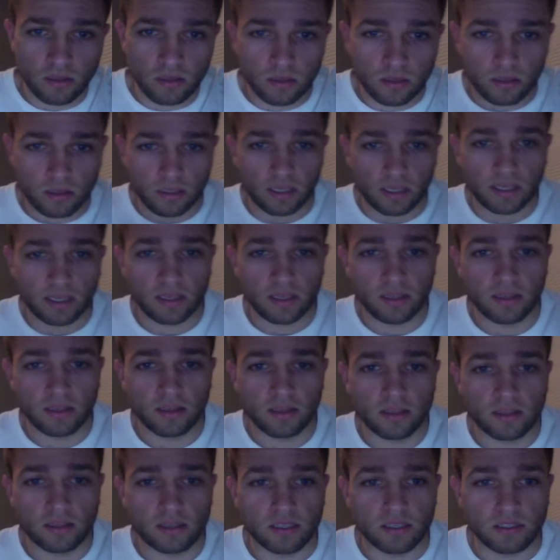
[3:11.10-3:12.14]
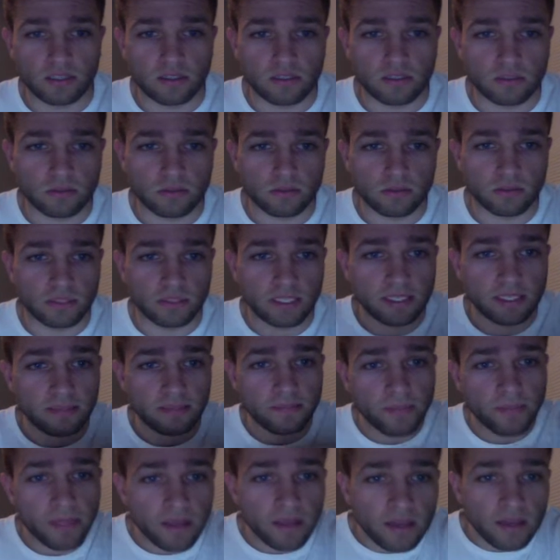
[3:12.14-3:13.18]
Okay, need to scroll
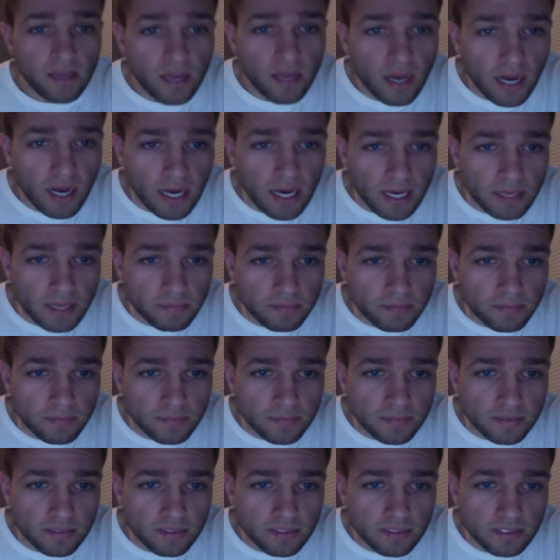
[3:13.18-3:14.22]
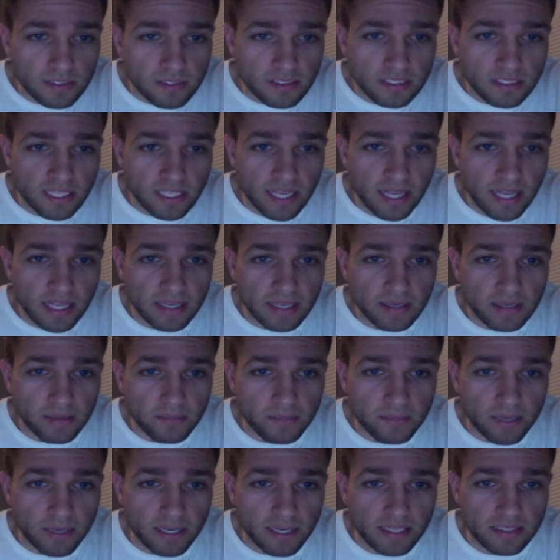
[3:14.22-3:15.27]
down. 10
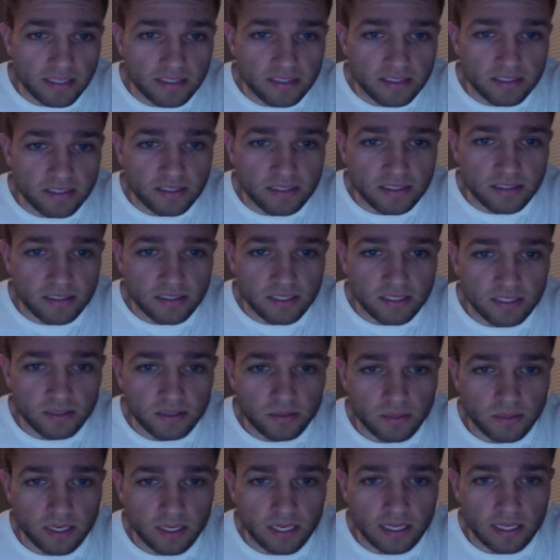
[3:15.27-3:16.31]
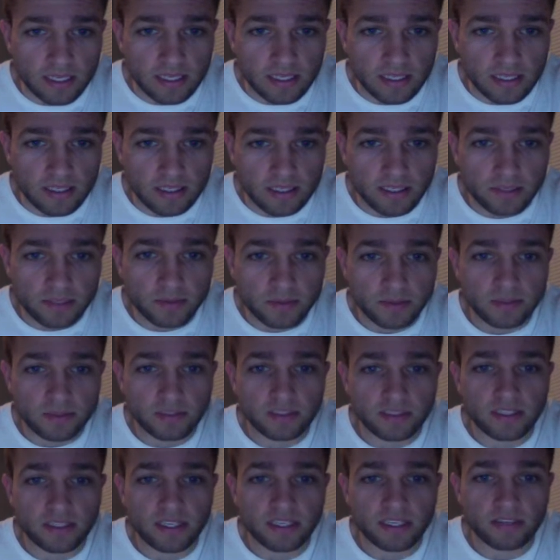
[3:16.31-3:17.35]
minus 6y
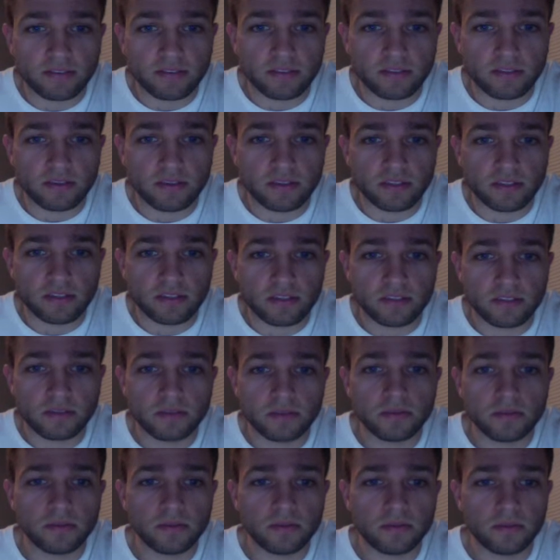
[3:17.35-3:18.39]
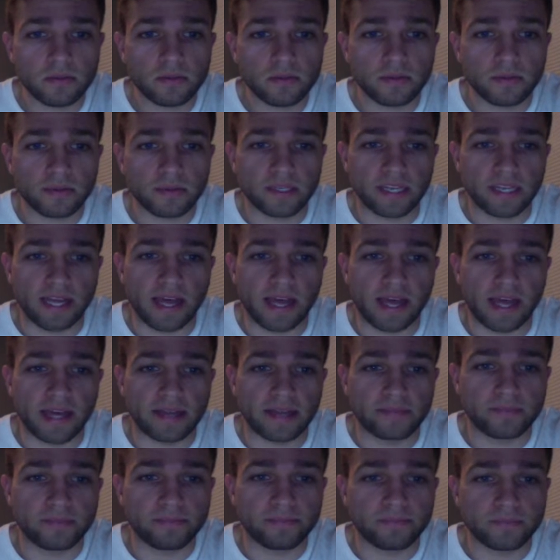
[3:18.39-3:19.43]
equals negative 32. I'm going to add,
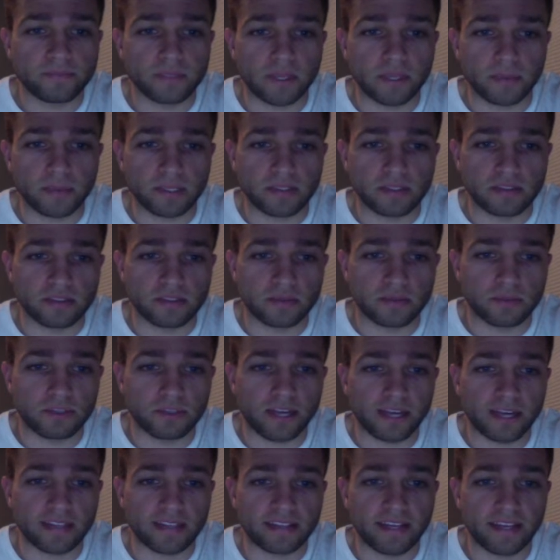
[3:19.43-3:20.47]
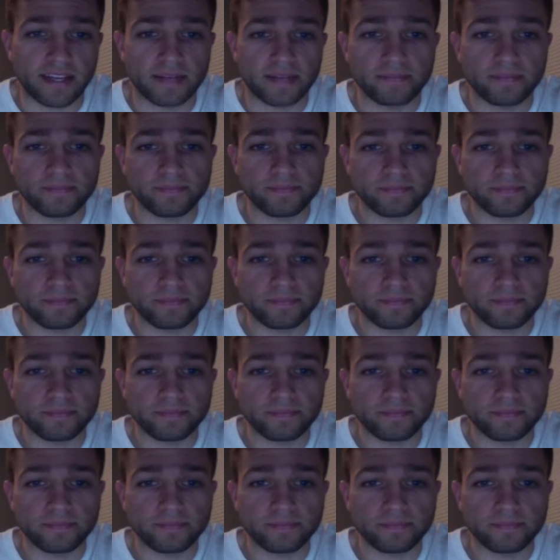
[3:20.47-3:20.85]
I can subtract 10.